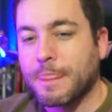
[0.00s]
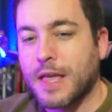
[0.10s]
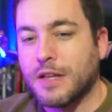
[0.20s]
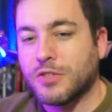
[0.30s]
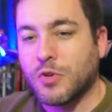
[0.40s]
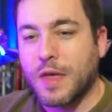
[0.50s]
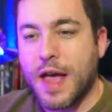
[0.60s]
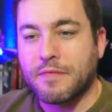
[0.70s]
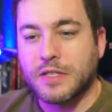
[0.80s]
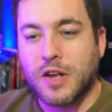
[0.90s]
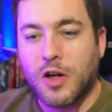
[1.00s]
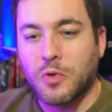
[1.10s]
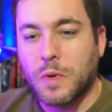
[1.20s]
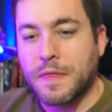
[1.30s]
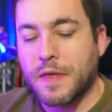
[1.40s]
so they have this
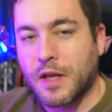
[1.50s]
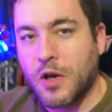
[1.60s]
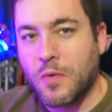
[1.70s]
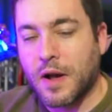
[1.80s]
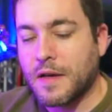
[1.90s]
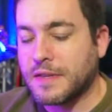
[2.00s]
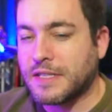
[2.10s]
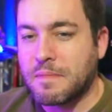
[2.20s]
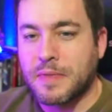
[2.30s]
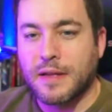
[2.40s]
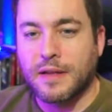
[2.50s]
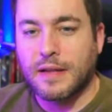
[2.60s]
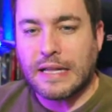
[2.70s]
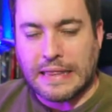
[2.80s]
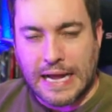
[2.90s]
Halloween thing going on. The same
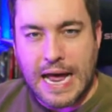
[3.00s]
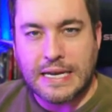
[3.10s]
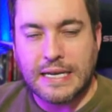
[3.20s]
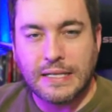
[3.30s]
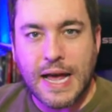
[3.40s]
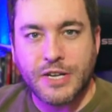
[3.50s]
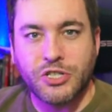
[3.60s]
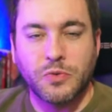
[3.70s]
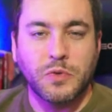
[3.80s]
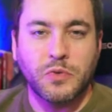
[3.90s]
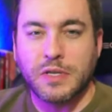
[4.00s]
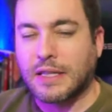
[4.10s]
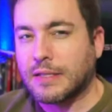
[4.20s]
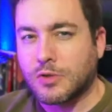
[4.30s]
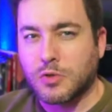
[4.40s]
thing they kind of did last year, where there's
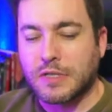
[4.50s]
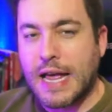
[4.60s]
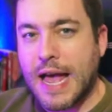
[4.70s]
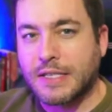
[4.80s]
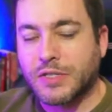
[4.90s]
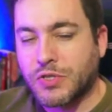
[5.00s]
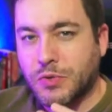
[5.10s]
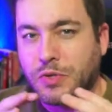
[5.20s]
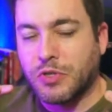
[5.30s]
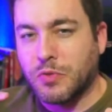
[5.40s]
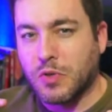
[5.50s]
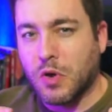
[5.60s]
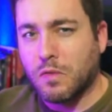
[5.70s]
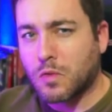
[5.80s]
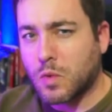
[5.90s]
like these little tasks you can do in the
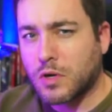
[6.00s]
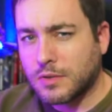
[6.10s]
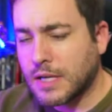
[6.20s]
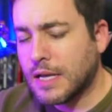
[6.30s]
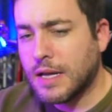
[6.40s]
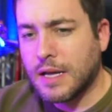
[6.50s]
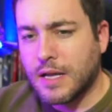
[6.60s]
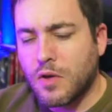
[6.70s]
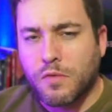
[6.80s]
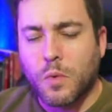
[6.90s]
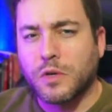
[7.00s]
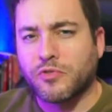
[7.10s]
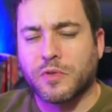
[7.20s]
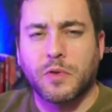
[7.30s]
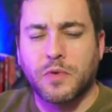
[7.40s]
overworld. The
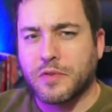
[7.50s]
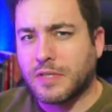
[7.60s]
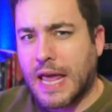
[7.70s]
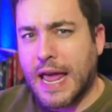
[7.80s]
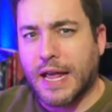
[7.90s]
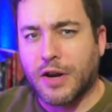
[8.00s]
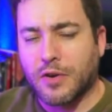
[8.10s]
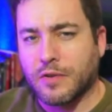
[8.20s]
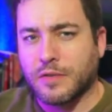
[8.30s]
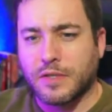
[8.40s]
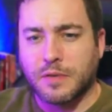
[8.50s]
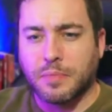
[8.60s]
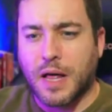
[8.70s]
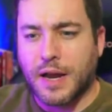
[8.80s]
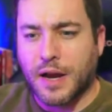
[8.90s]
overworld's really where there's the hangar, the
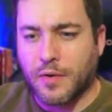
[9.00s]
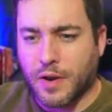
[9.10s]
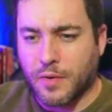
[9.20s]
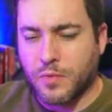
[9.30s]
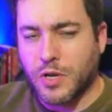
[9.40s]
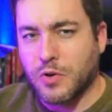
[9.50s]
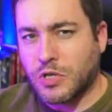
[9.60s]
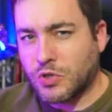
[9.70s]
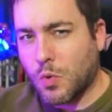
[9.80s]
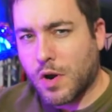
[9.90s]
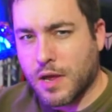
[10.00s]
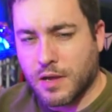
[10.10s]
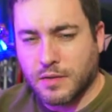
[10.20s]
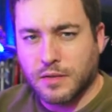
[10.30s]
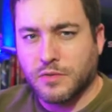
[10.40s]
supply area, where you go sortie,
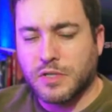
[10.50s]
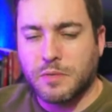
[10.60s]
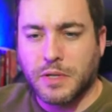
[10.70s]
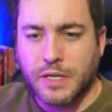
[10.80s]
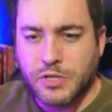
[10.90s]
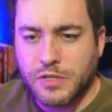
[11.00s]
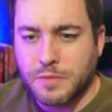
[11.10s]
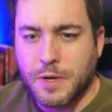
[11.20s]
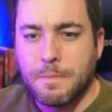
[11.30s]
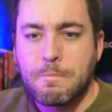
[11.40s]
and there's simulations. But